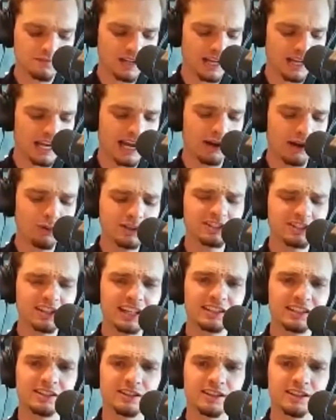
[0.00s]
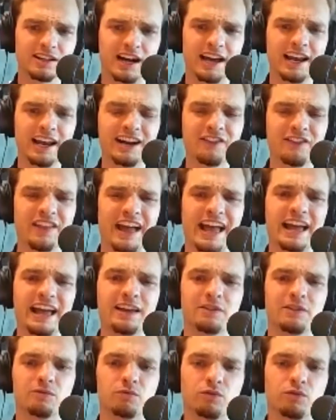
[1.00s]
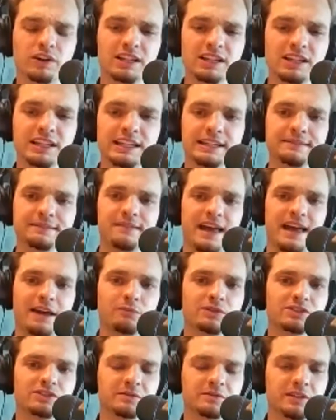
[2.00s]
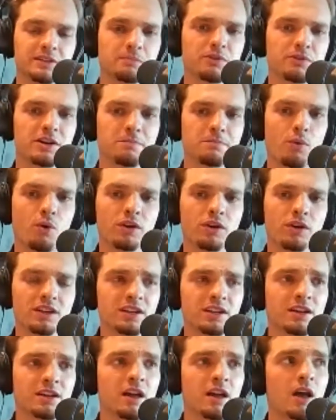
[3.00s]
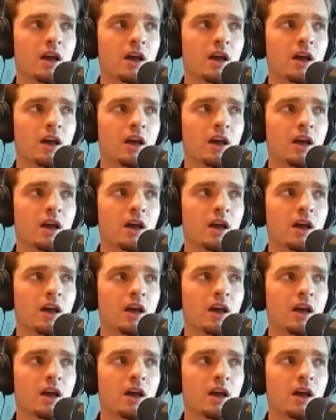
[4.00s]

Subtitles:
And I always like to kind of on the end really end with something pretty poignant